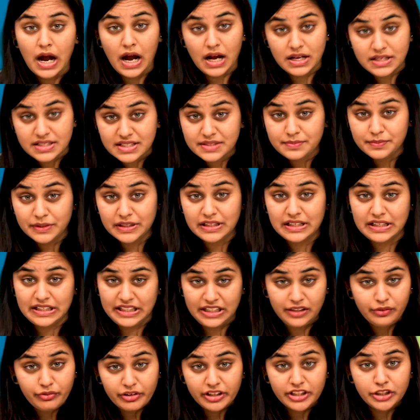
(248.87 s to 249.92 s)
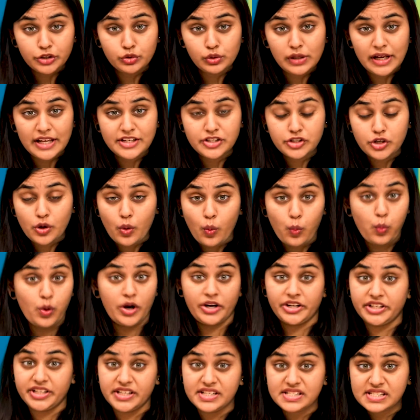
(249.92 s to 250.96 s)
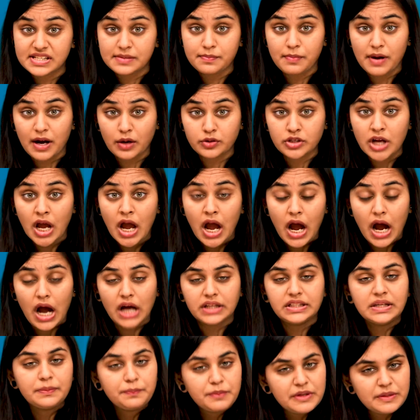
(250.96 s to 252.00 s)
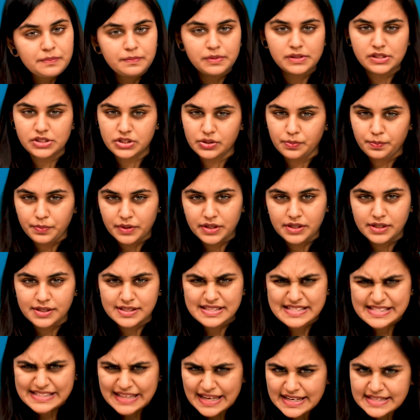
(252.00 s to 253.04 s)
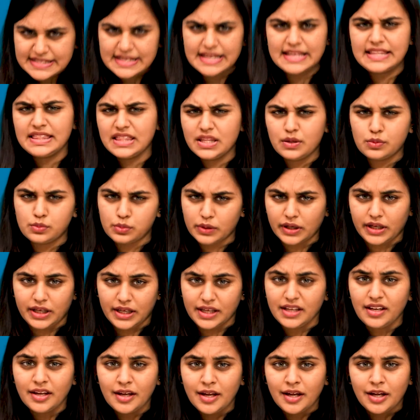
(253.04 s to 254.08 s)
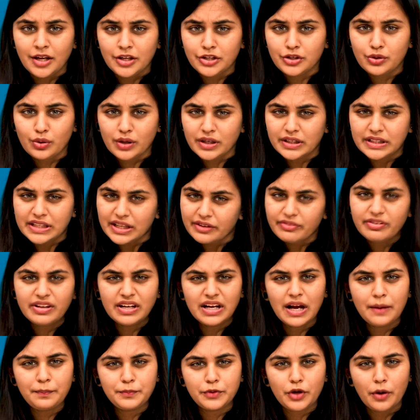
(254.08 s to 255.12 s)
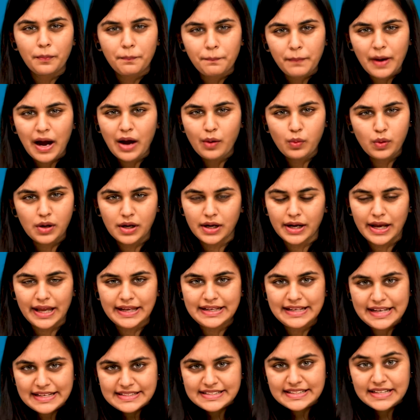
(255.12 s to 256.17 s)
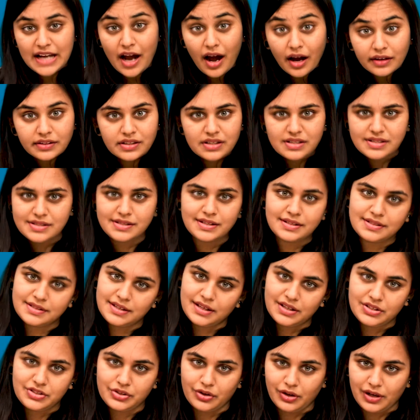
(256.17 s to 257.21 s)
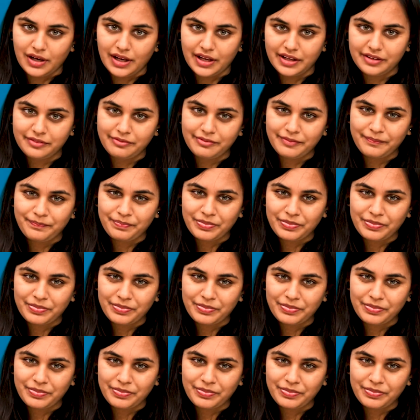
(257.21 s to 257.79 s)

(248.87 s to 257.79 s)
Ultimately, when you let your worries about other people's opinions get in the way, you are giving up your power and letting others dictate your life.